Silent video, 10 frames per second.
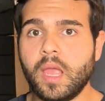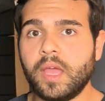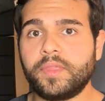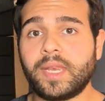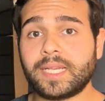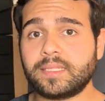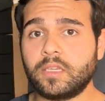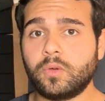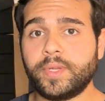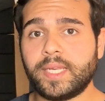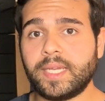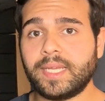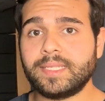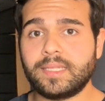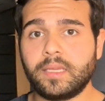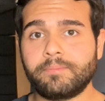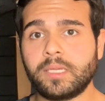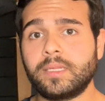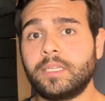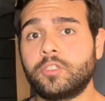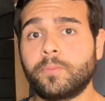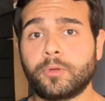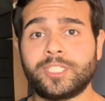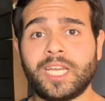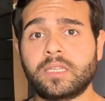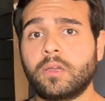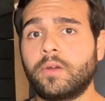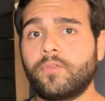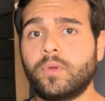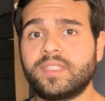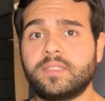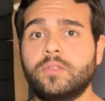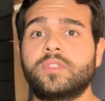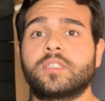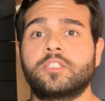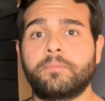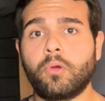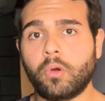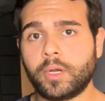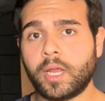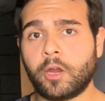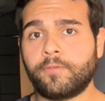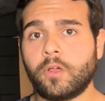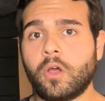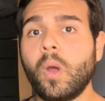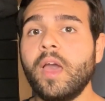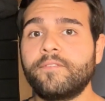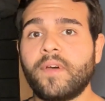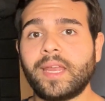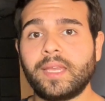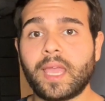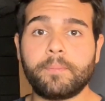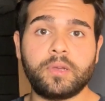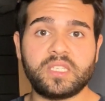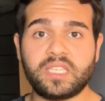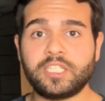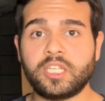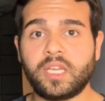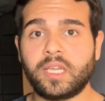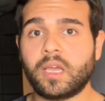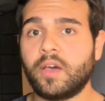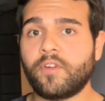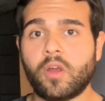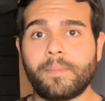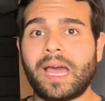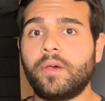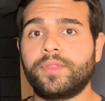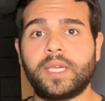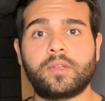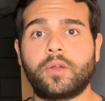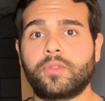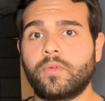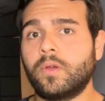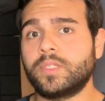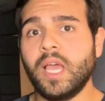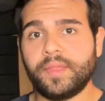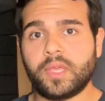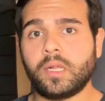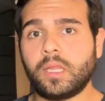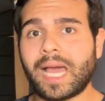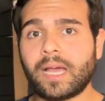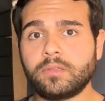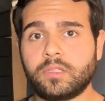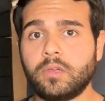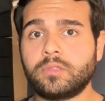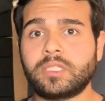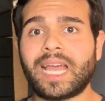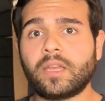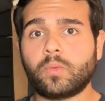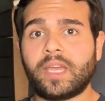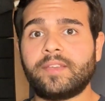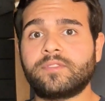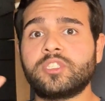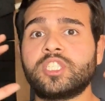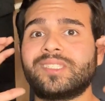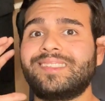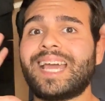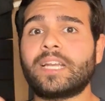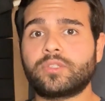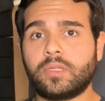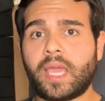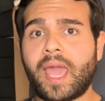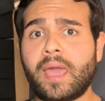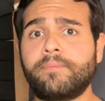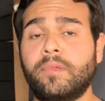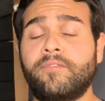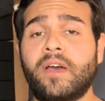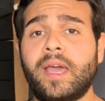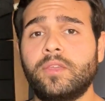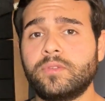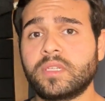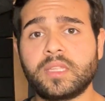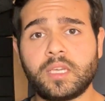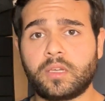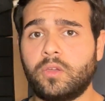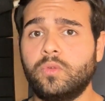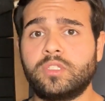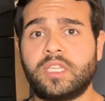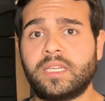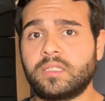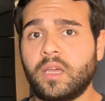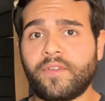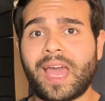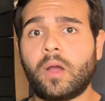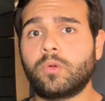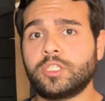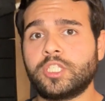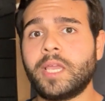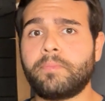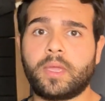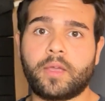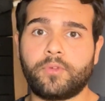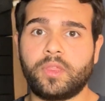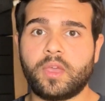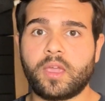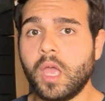The next skill we need is the ability to project our voice using supported airflow, finding a positioning of our mouth and our throat that allows those sound waves to just naturally amplify using the acoustics of how we're shaping everything.